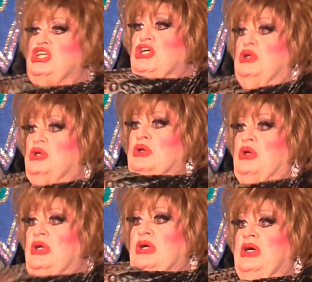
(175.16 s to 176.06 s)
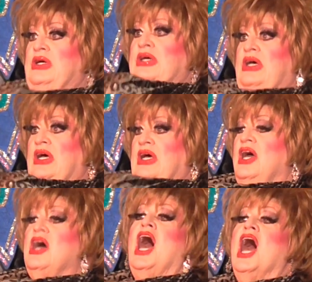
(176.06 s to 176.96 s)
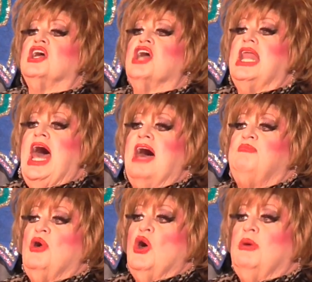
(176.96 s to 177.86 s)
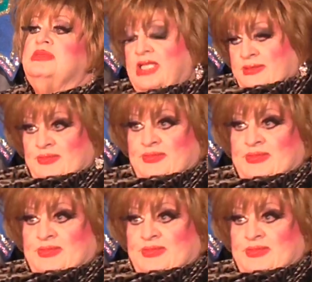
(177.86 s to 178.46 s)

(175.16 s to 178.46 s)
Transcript: You gotta have boobs.